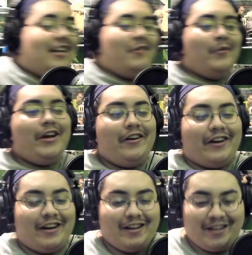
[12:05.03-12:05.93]
and we
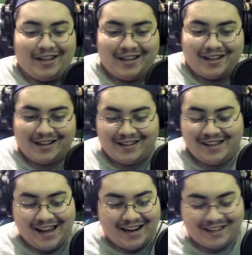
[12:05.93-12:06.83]
are
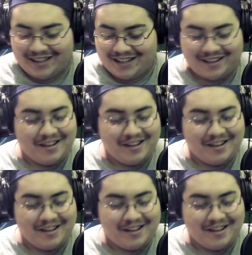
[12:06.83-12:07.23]
getting...